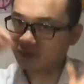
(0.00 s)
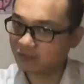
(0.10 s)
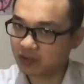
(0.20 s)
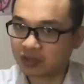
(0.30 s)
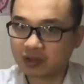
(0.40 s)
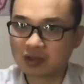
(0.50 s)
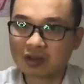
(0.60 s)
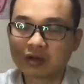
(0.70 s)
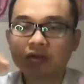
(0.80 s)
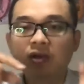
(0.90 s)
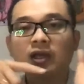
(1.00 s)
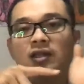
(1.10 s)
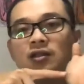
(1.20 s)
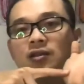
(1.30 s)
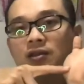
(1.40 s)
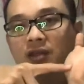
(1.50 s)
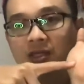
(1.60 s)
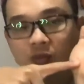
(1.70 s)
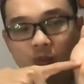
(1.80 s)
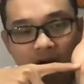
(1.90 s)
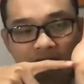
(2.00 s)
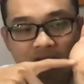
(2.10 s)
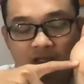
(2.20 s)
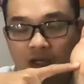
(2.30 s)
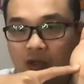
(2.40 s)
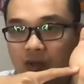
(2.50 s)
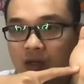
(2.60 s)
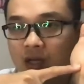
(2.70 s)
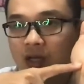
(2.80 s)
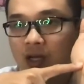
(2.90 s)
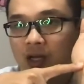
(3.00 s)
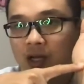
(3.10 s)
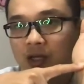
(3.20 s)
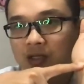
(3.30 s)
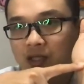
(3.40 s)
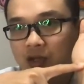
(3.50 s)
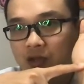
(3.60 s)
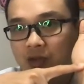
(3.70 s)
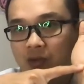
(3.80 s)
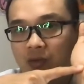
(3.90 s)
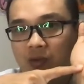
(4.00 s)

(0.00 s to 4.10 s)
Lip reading: With the needle, and that's one of the skill that